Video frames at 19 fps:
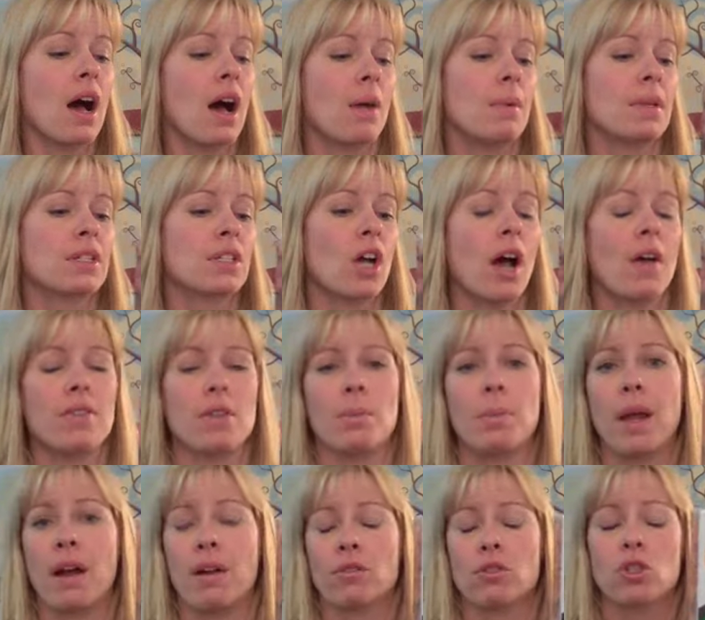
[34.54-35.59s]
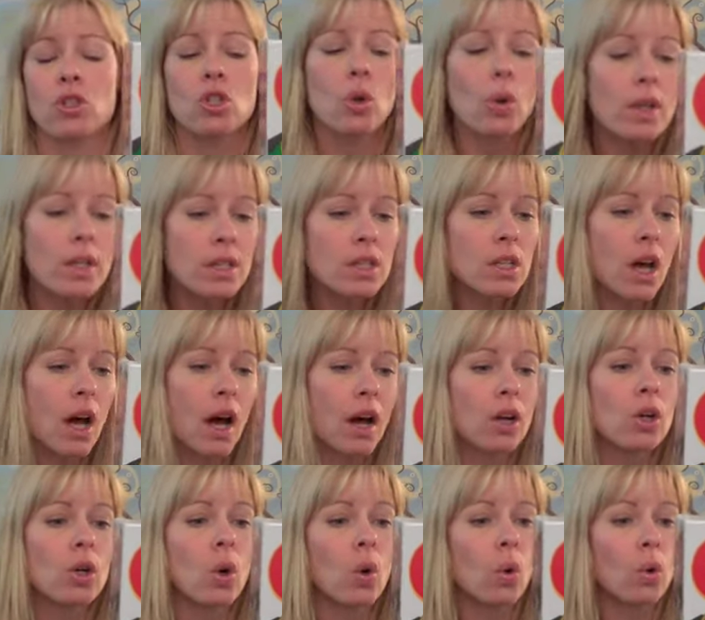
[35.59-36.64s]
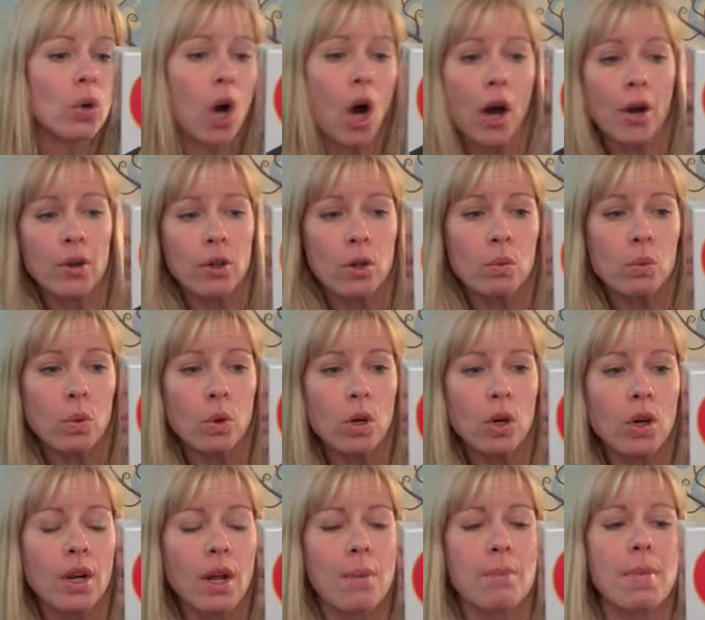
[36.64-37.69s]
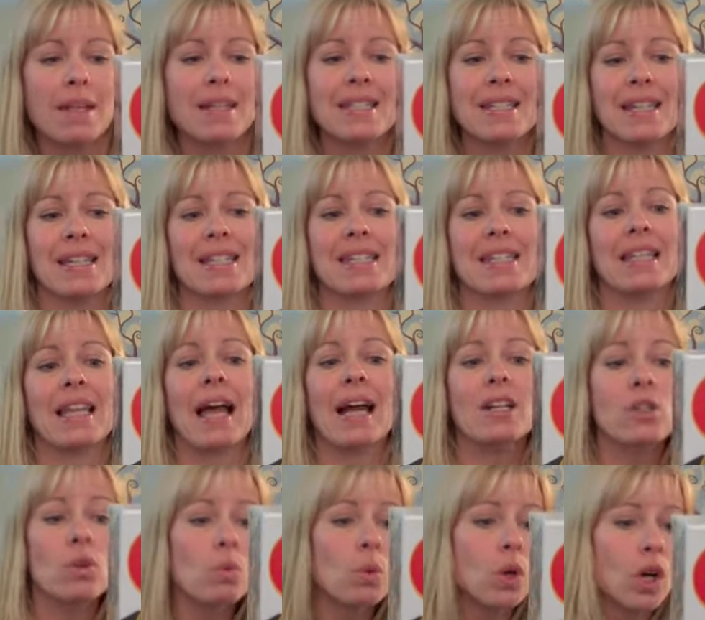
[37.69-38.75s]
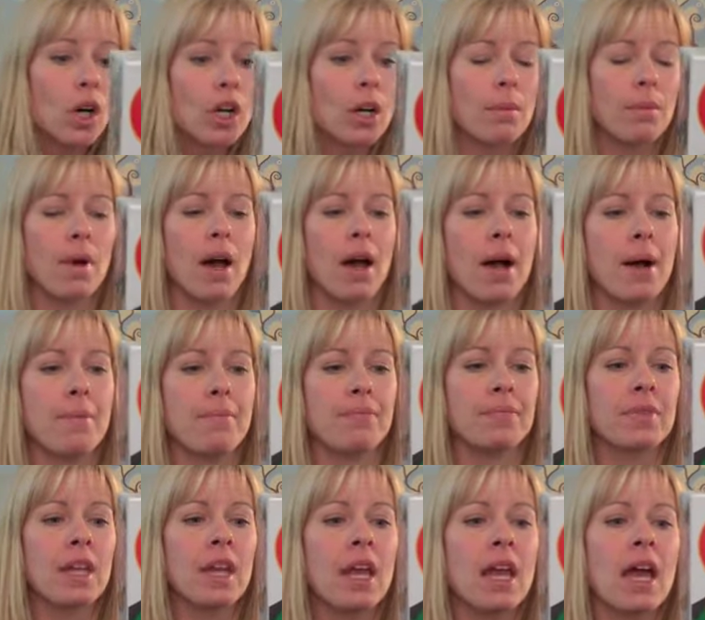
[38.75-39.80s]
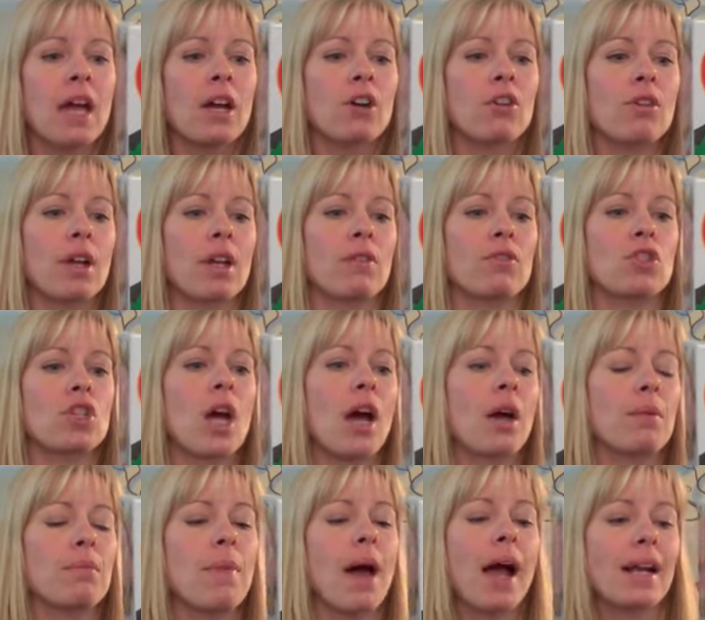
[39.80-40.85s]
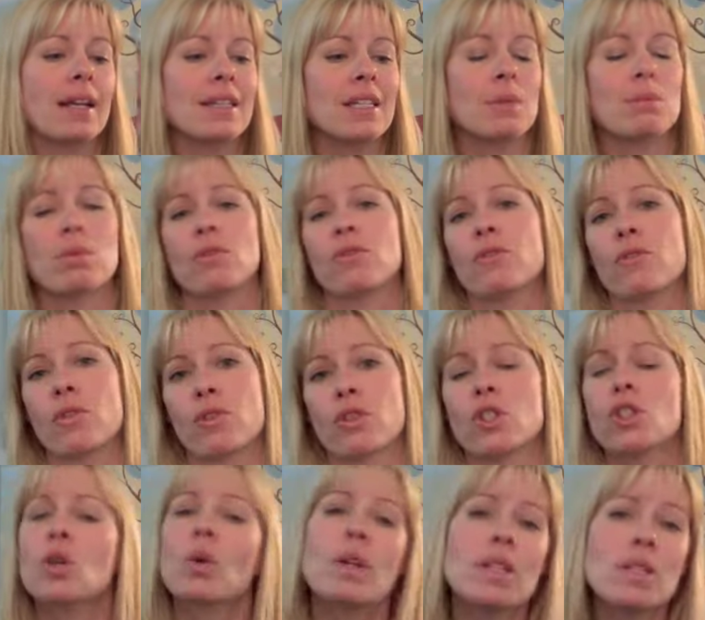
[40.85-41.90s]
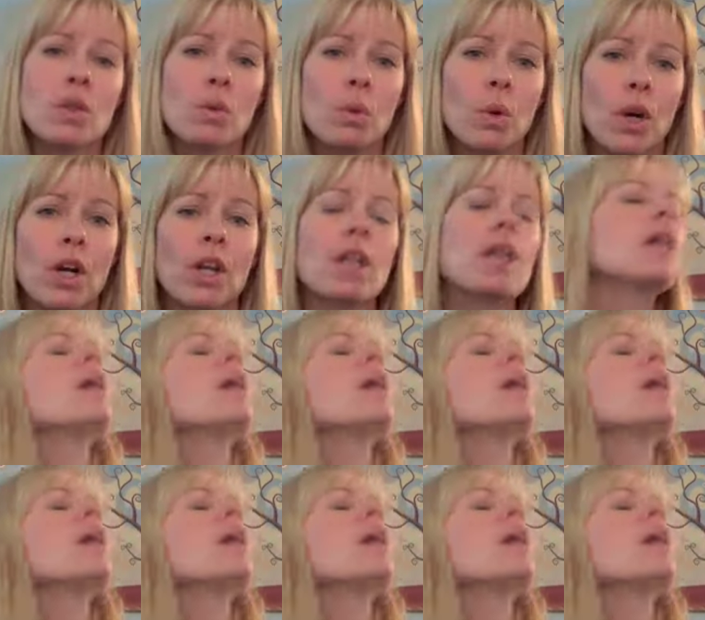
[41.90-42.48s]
It's gotten the Parents' Choice Gold Honor Award, a Mensa Select Award, Creative Child Magazine Preferred Choice Award,